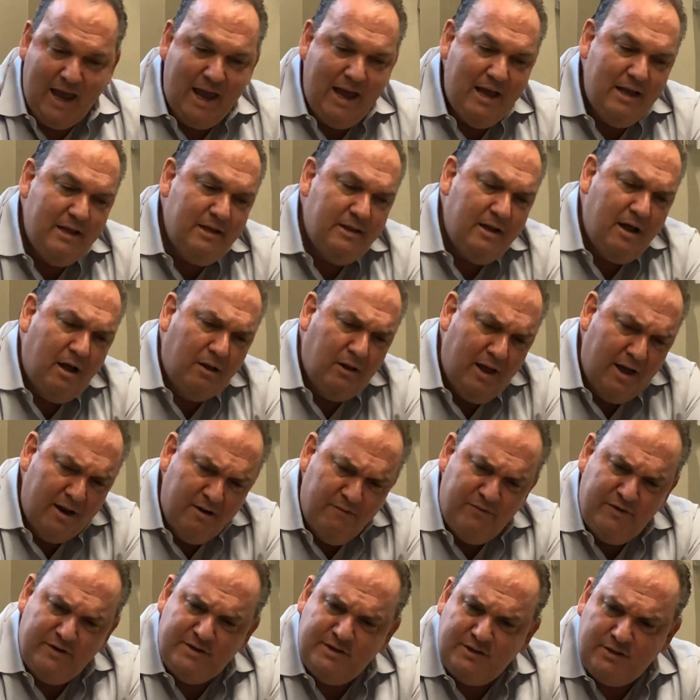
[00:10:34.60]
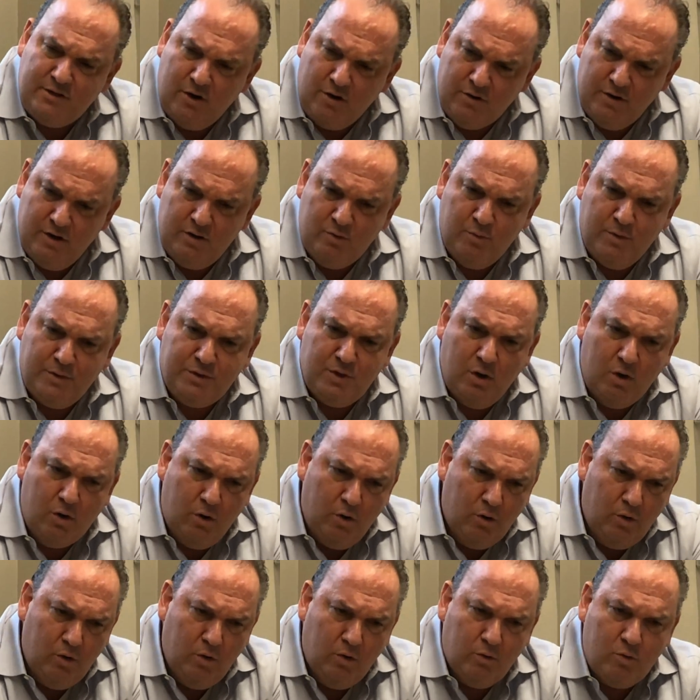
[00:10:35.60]
And a lot of it started with the
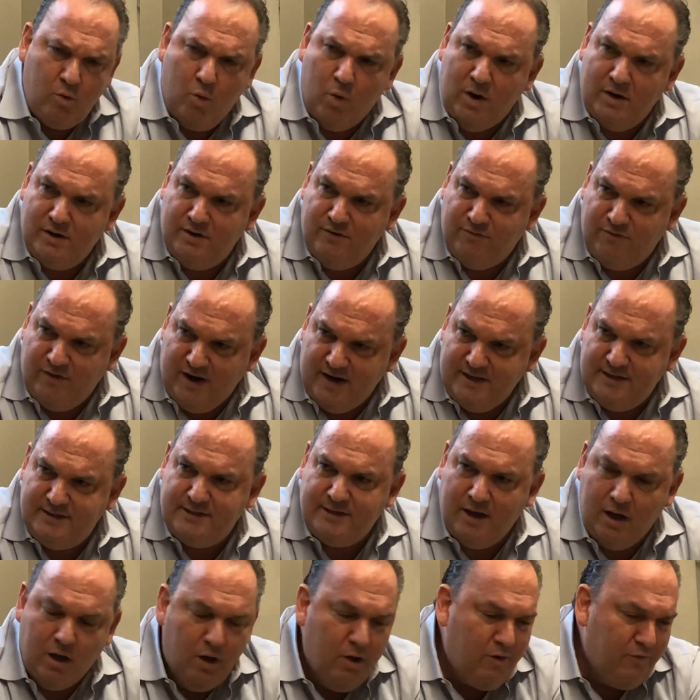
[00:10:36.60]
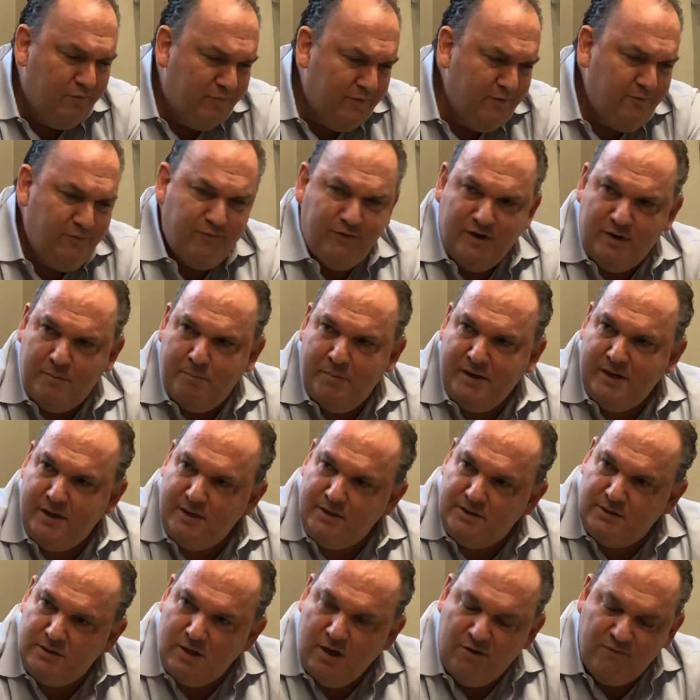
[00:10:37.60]
whole quantified self and Fitbit
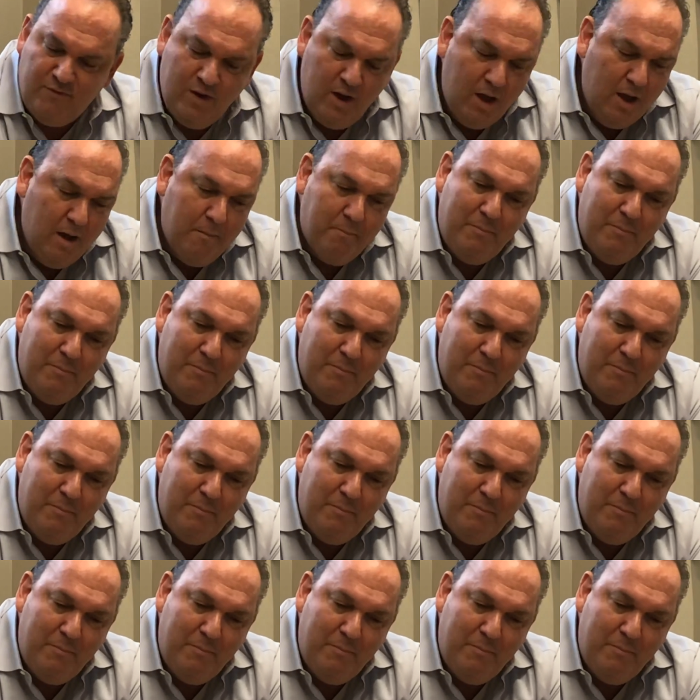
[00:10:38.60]
and stuff,